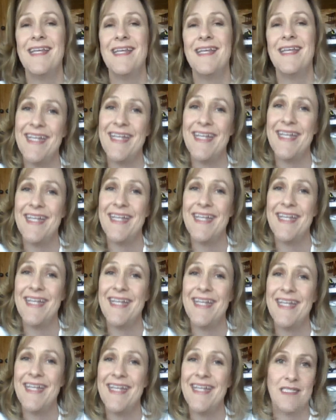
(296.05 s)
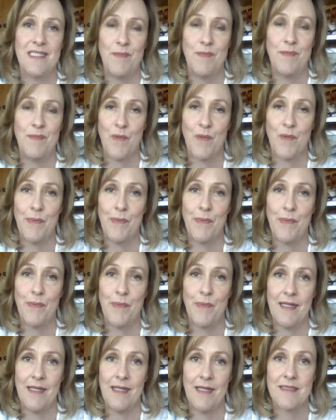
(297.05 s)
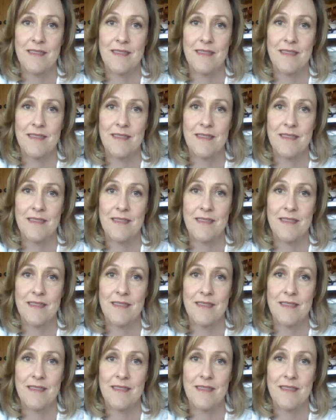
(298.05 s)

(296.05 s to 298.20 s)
then yes, it needs to be replaced.